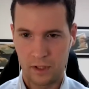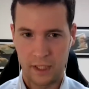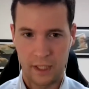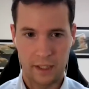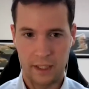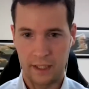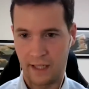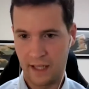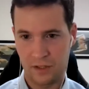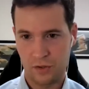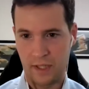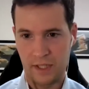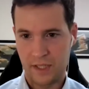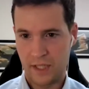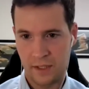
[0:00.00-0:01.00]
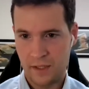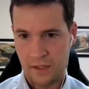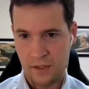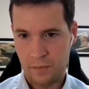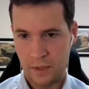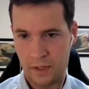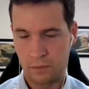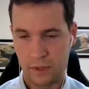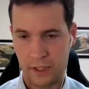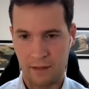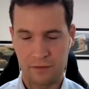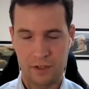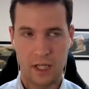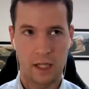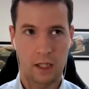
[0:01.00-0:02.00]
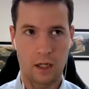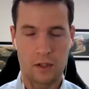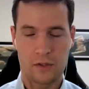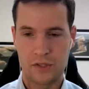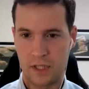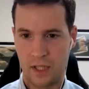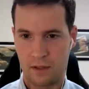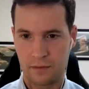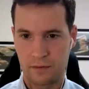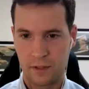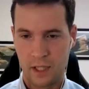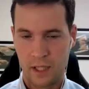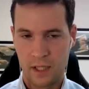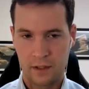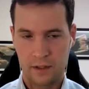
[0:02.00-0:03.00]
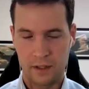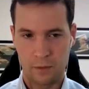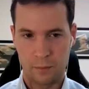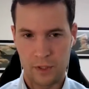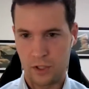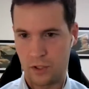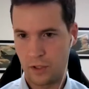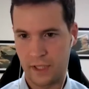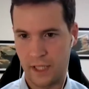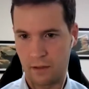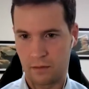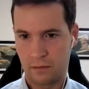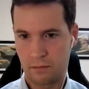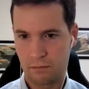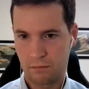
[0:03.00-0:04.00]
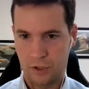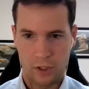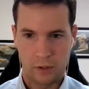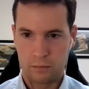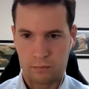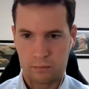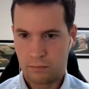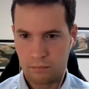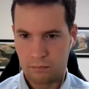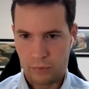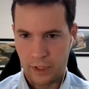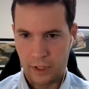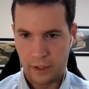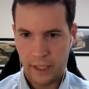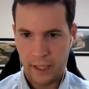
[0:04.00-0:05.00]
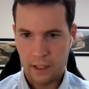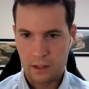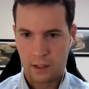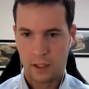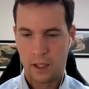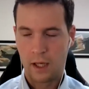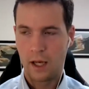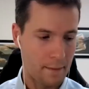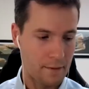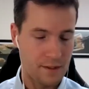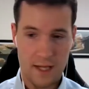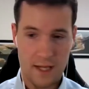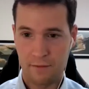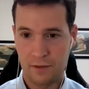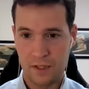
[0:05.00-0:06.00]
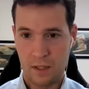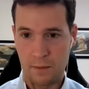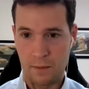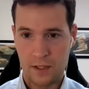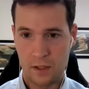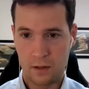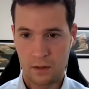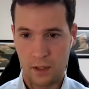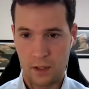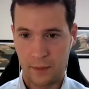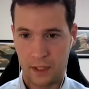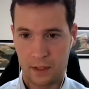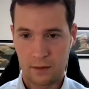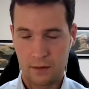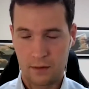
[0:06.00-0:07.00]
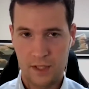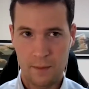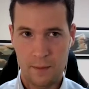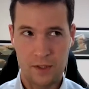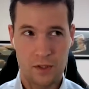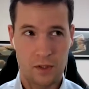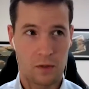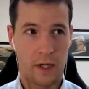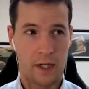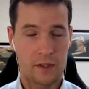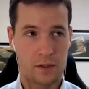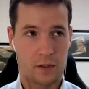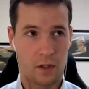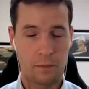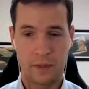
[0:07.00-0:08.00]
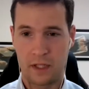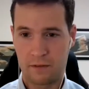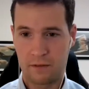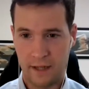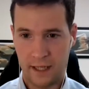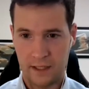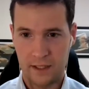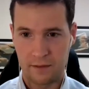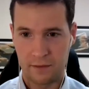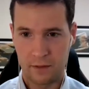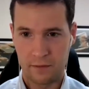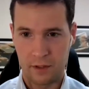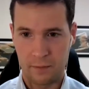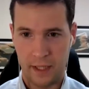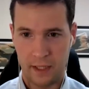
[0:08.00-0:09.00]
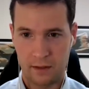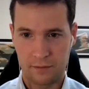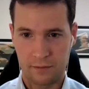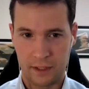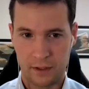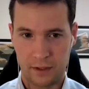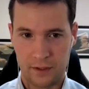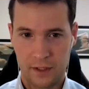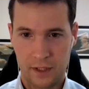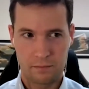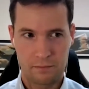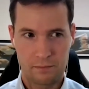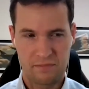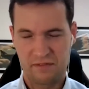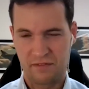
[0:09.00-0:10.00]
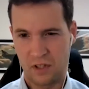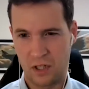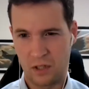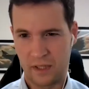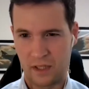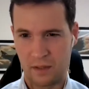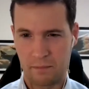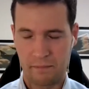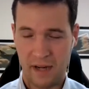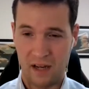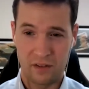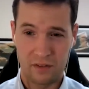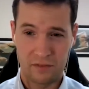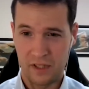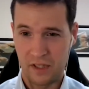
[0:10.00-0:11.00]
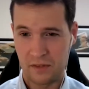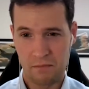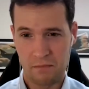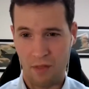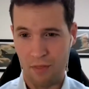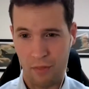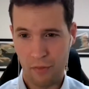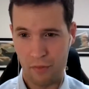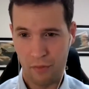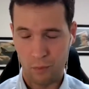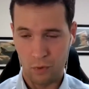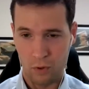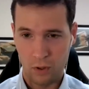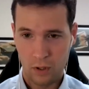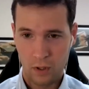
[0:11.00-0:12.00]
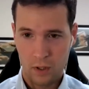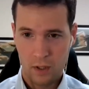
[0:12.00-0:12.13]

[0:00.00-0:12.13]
Yeah, it has great sensors, but we'd have to get it close enough that it'd be shot down. So we don't care. The same for TB2. I mean, TB2 has not been effective over the battlefield following about the first month of the war.